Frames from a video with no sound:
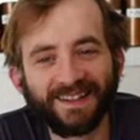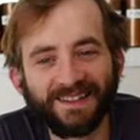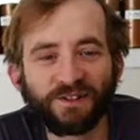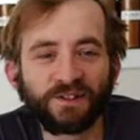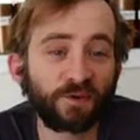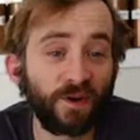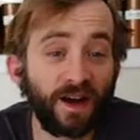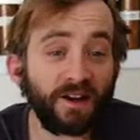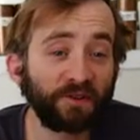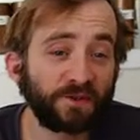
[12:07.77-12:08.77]
You can swear.
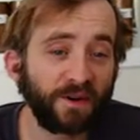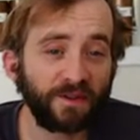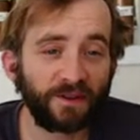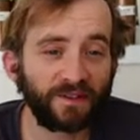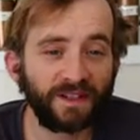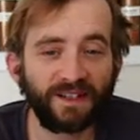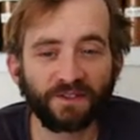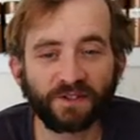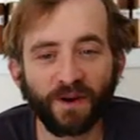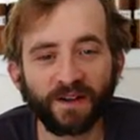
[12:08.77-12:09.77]
I don't swear though. I never
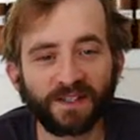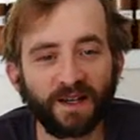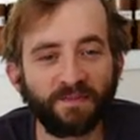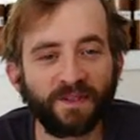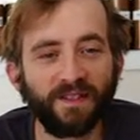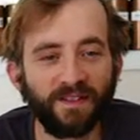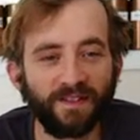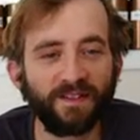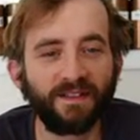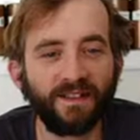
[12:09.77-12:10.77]
swear except
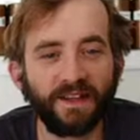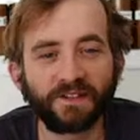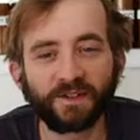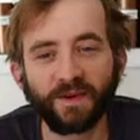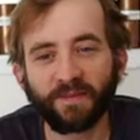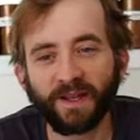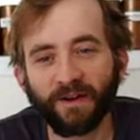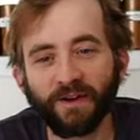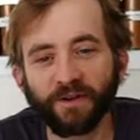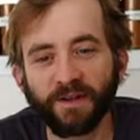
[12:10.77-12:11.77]
in gangster rap
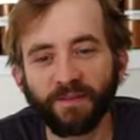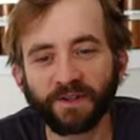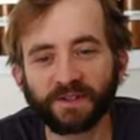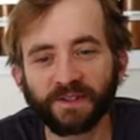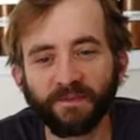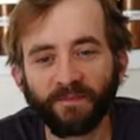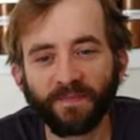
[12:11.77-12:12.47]
karaoke personally.